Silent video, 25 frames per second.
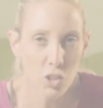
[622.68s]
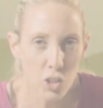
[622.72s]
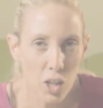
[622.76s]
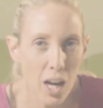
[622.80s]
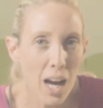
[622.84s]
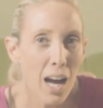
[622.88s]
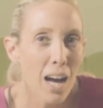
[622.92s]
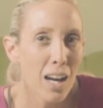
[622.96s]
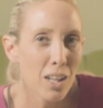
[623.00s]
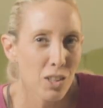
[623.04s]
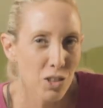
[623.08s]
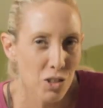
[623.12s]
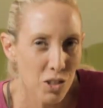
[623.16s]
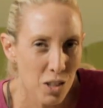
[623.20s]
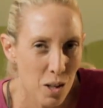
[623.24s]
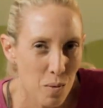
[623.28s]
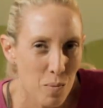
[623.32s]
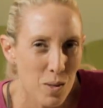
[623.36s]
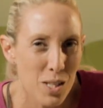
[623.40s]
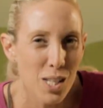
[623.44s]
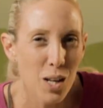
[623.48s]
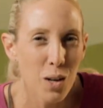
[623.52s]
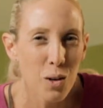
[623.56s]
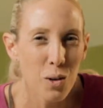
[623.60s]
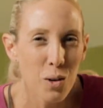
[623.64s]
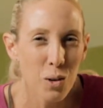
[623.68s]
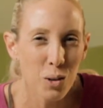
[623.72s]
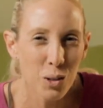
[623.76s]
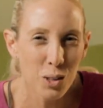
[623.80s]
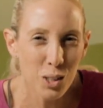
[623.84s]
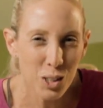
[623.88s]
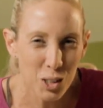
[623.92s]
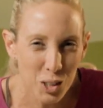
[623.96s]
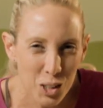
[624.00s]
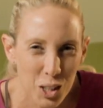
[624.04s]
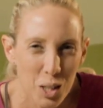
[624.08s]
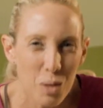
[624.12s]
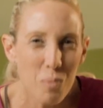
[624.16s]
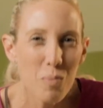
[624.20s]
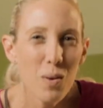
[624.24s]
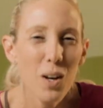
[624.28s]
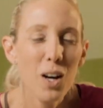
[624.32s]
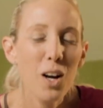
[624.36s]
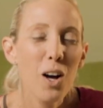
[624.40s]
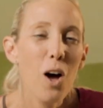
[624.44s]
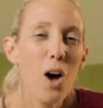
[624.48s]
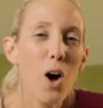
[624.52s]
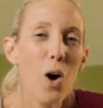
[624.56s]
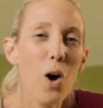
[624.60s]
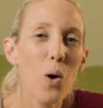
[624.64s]
phase in your baby's development
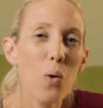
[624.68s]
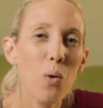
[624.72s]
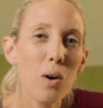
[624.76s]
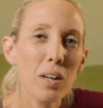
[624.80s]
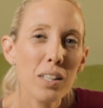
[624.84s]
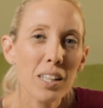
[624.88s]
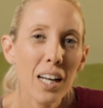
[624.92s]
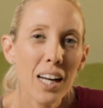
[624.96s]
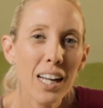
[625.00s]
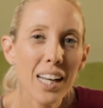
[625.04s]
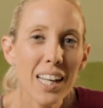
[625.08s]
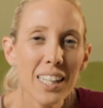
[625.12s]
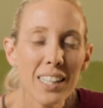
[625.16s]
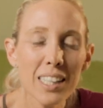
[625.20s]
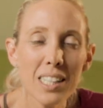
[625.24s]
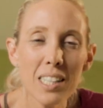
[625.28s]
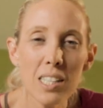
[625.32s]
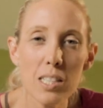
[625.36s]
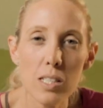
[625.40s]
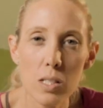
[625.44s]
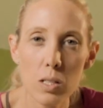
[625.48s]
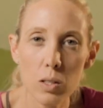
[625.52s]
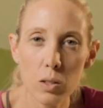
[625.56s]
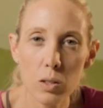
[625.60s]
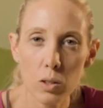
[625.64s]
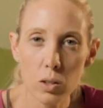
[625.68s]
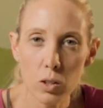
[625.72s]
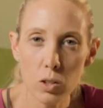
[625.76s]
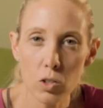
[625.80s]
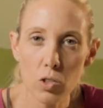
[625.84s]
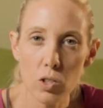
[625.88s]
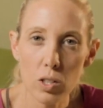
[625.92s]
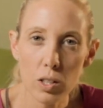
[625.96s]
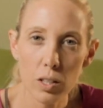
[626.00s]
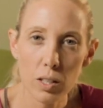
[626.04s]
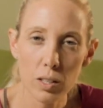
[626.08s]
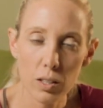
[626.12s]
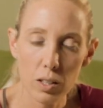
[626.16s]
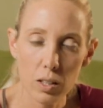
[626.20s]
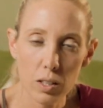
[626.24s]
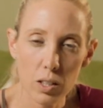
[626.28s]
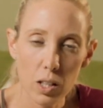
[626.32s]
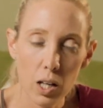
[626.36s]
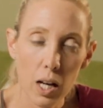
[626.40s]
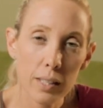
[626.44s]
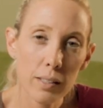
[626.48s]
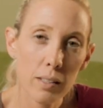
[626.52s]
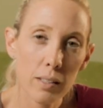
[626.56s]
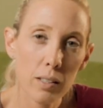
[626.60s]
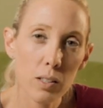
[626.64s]
introduces many new skills and
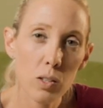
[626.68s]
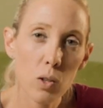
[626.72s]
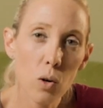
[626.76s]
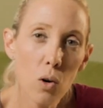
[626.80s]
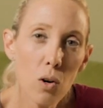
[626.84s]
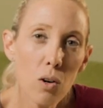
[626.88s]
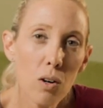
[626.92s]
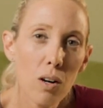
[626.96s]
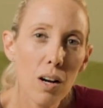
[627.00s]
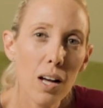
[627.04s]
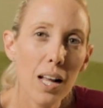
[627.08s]
abilities.